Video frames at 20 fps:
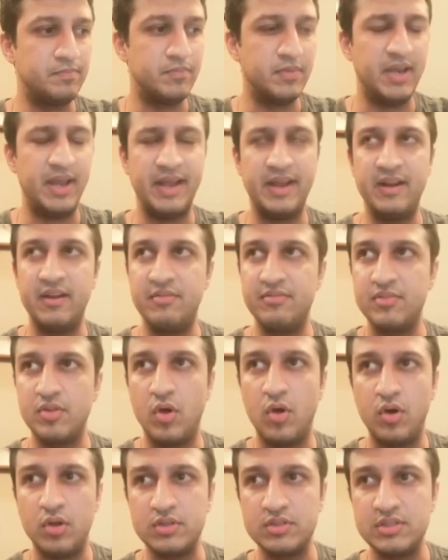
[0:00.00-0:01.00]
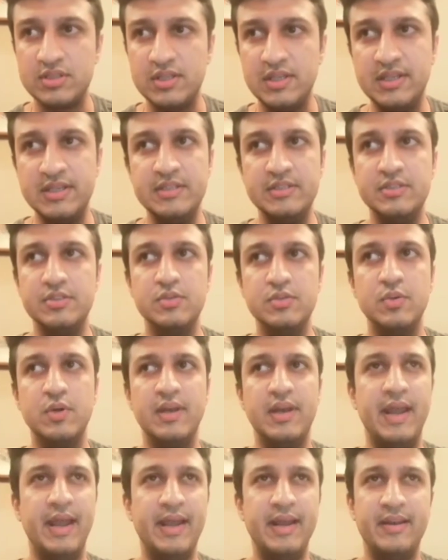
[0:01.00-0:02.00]
Negative thoughts leads to a
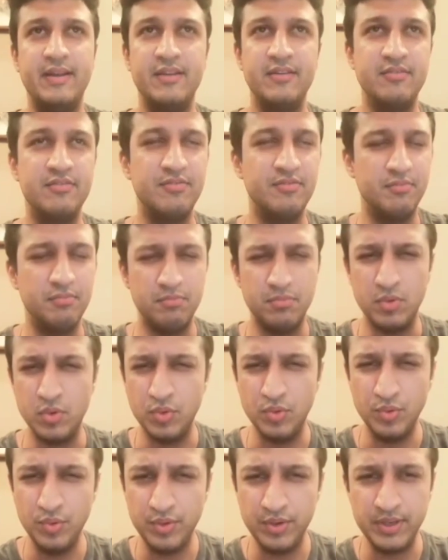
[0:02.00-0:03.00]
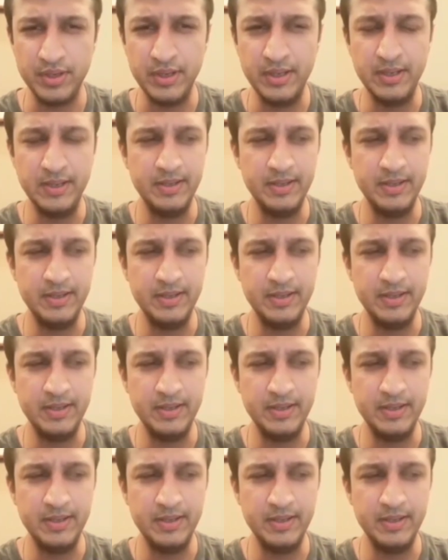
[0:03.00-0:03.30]
negative mood.